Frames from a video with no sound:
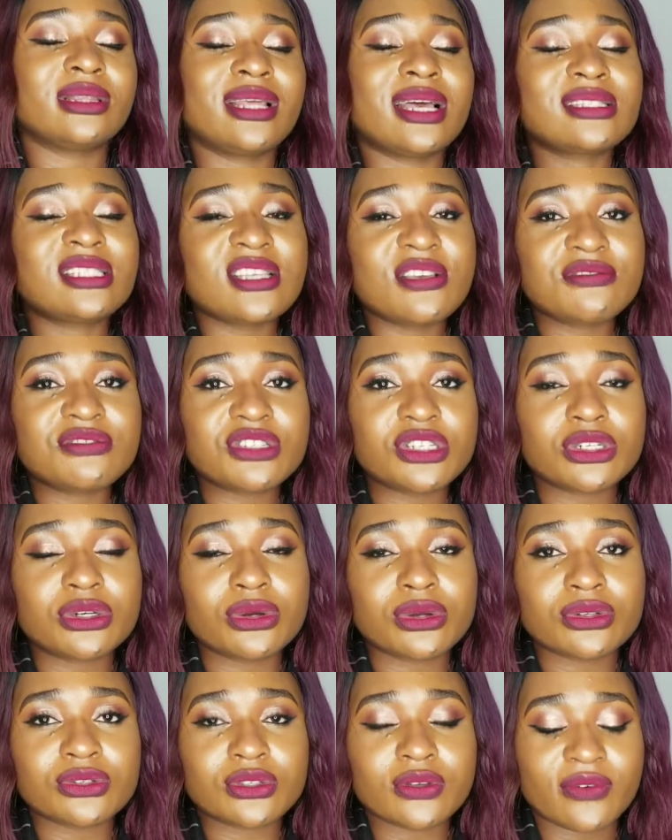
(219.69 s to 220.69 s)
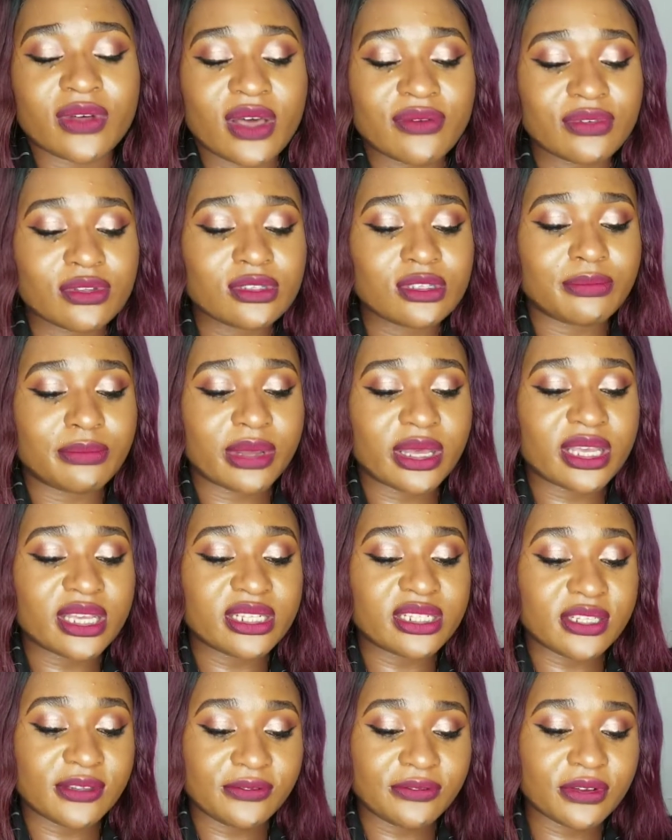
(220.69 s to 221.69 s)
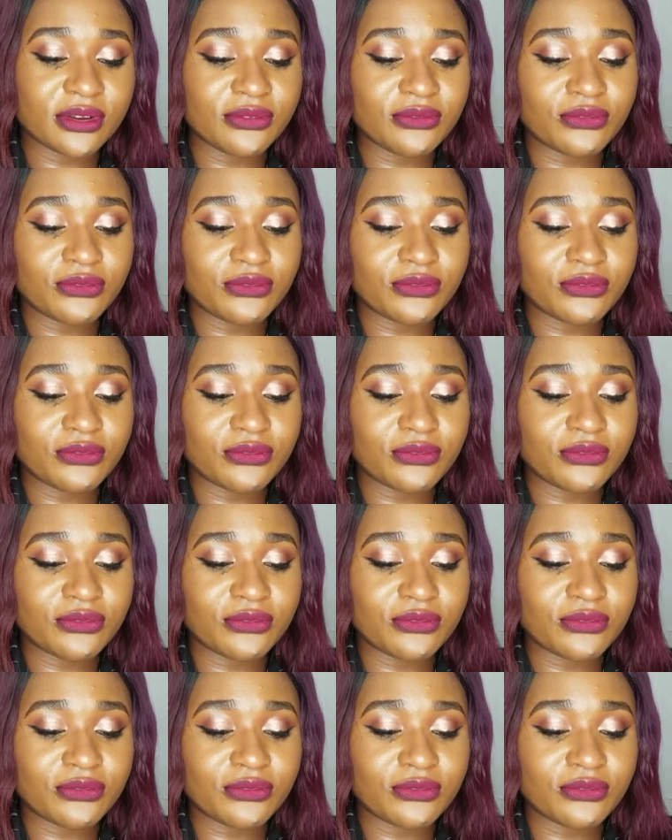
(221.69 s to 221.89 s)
That saves you the cost of having to buy a different